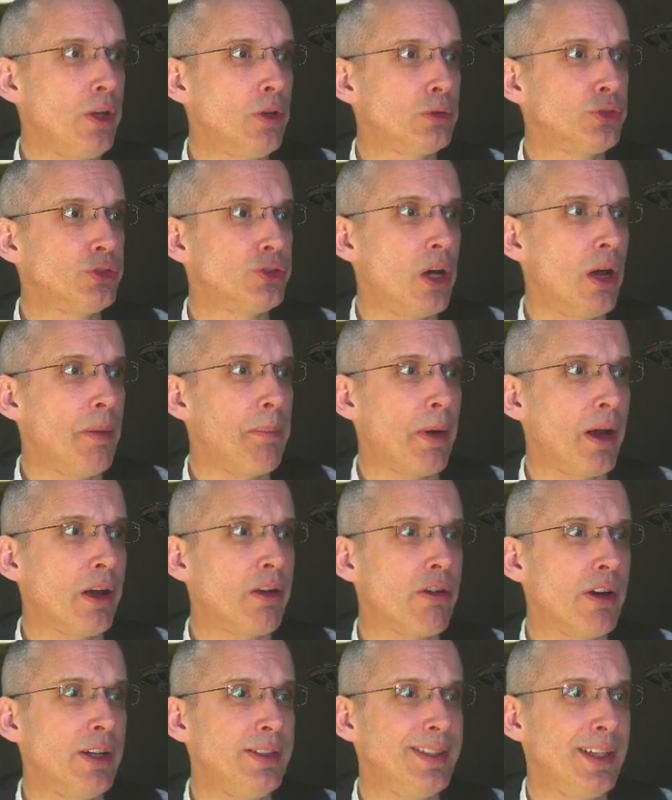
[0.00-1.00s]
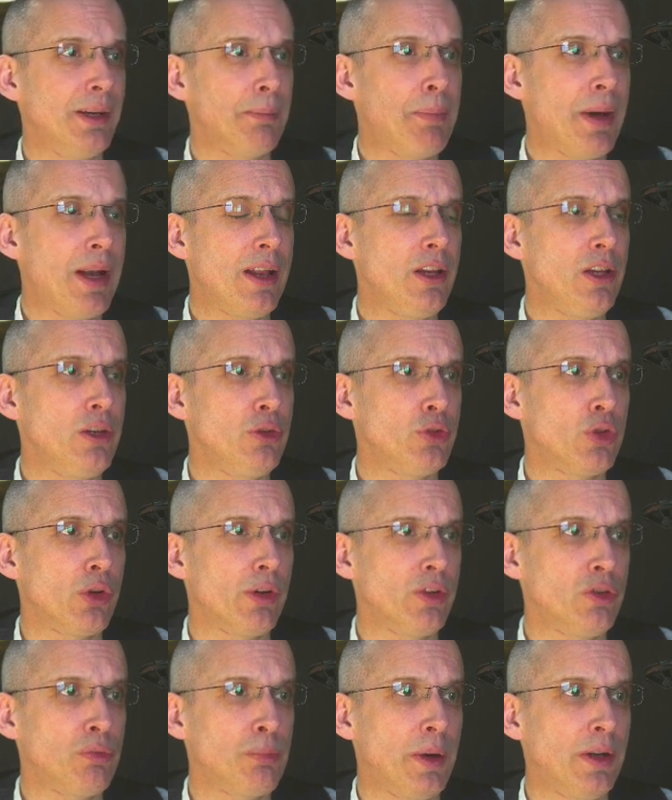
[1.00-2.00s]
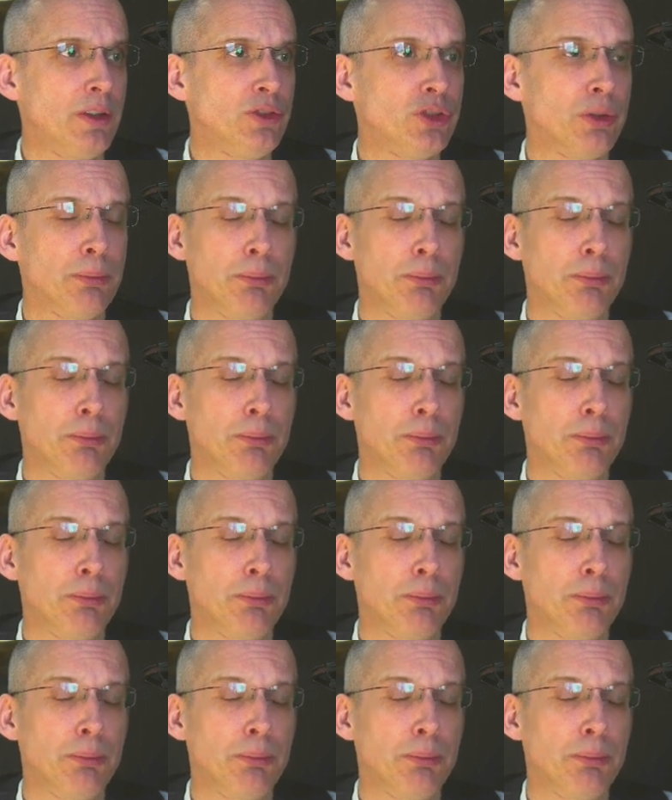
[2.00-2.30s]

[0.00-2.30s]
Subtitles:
your site by creating a better user experience